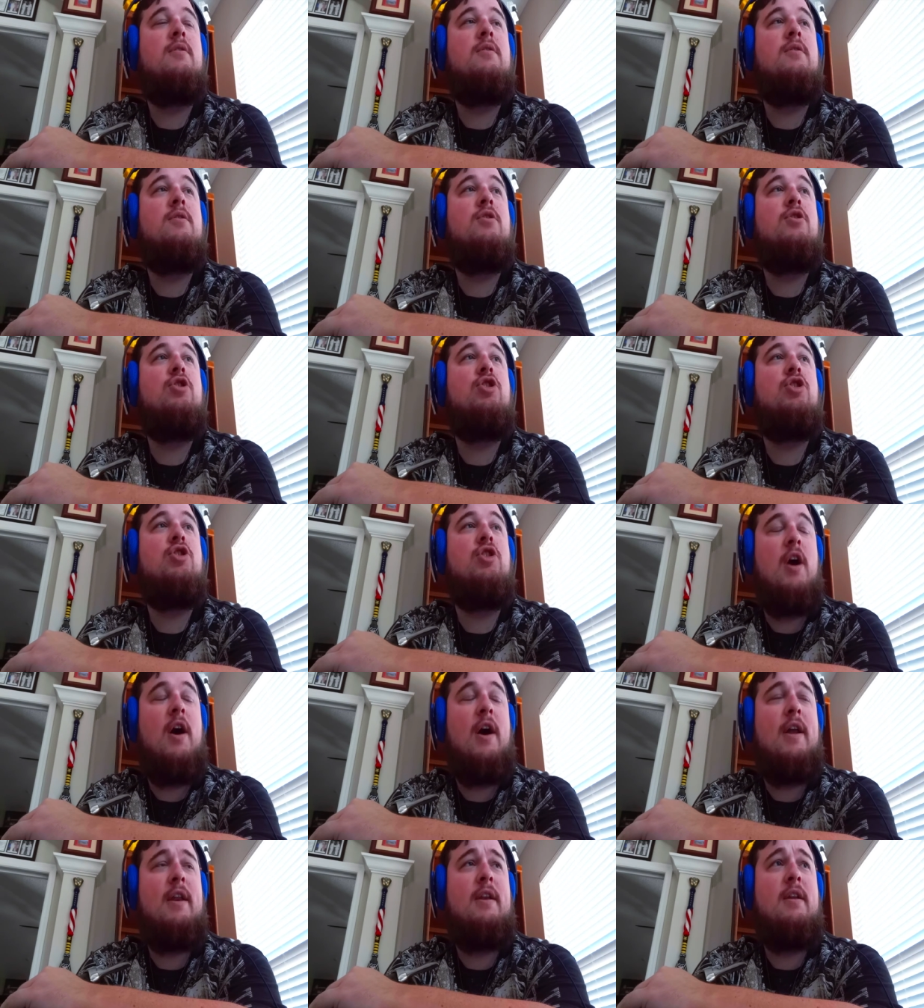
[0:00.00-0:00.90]

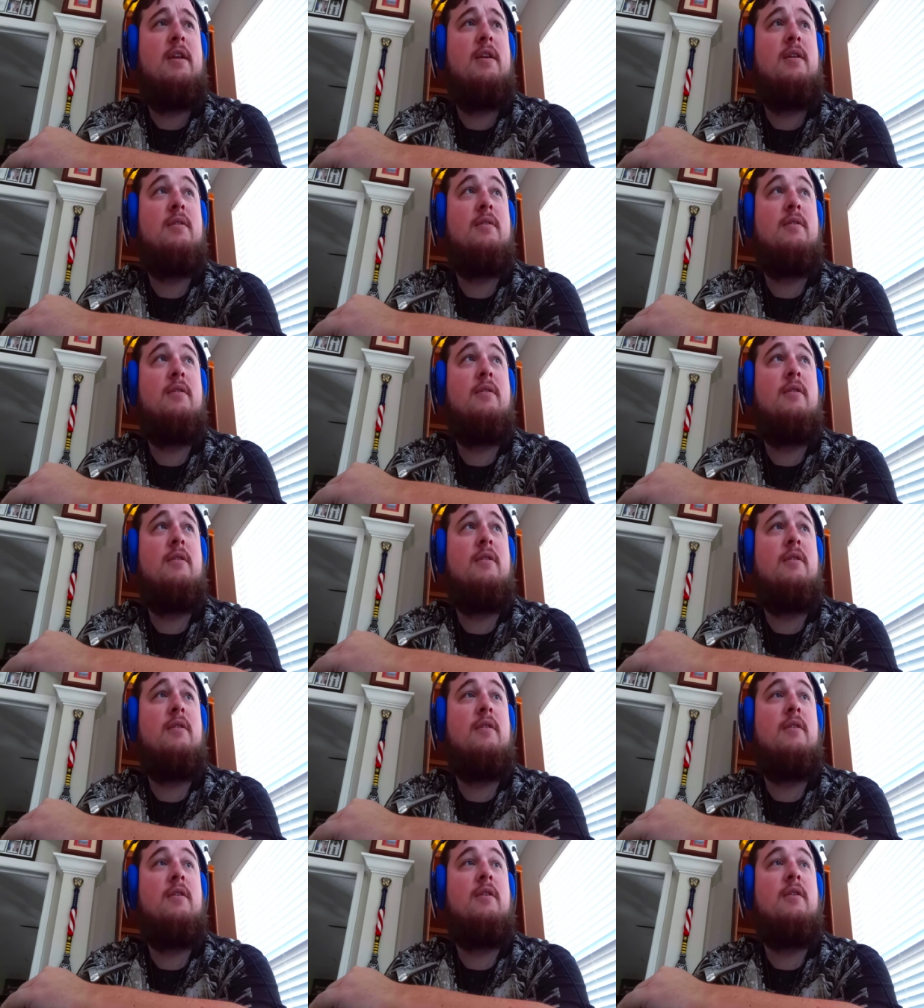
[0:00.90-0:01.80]
Shun,
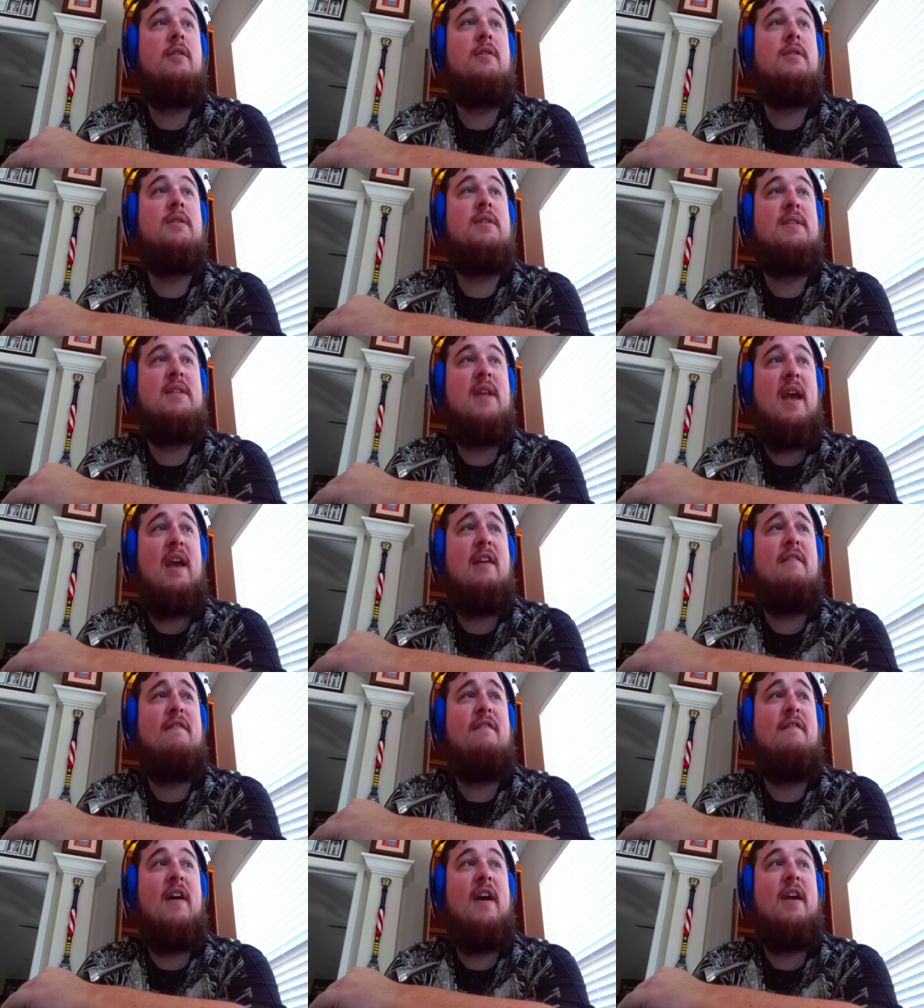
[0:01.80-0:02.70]
stay and
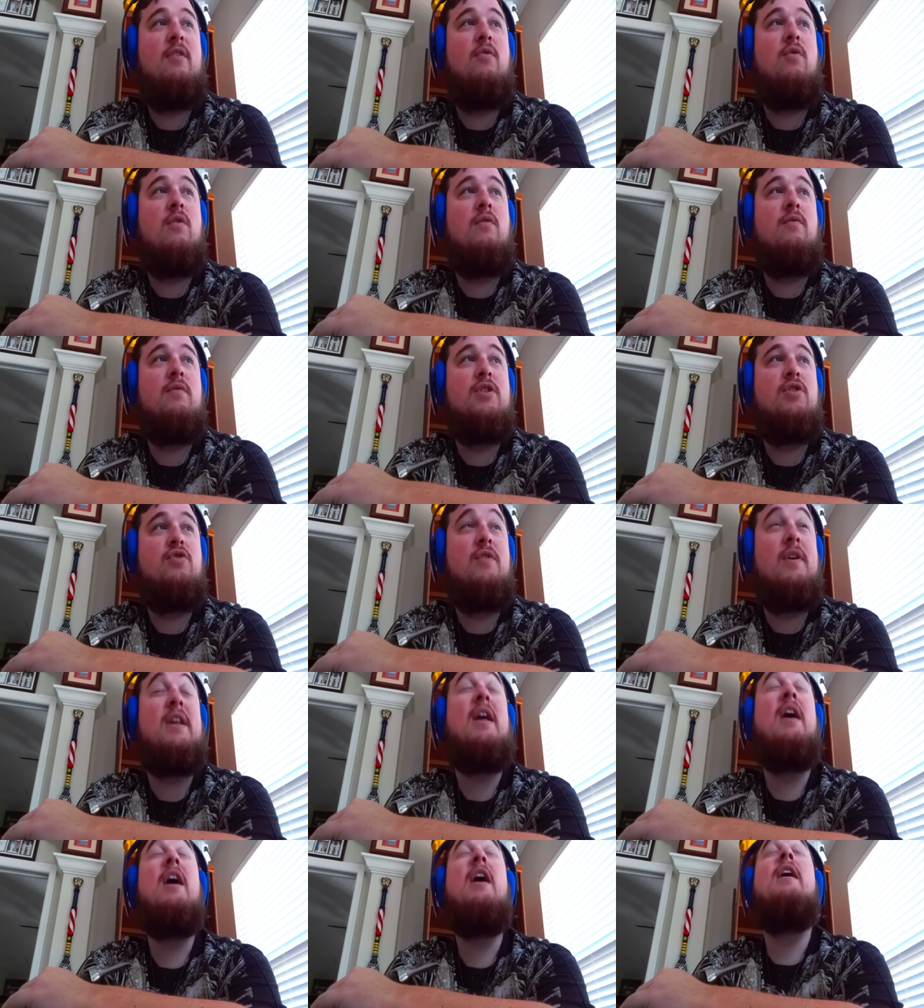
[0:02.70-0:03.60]
fight or
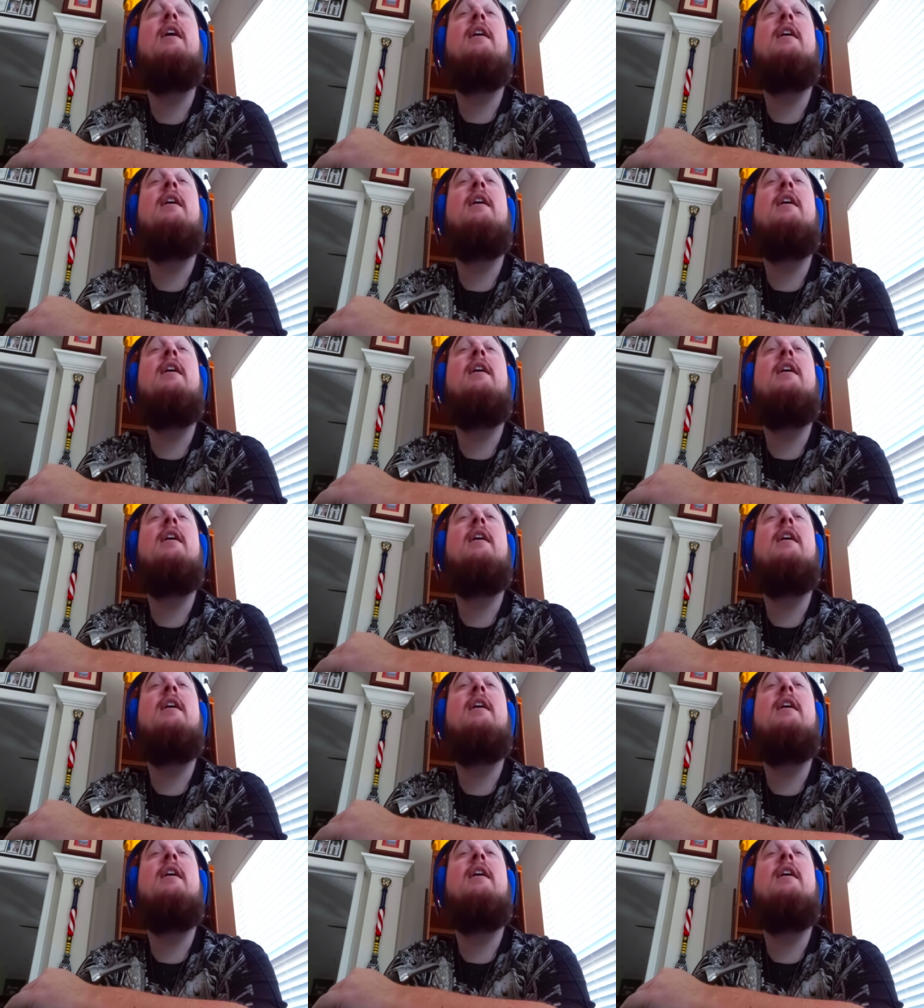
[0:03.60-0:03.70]
retreat.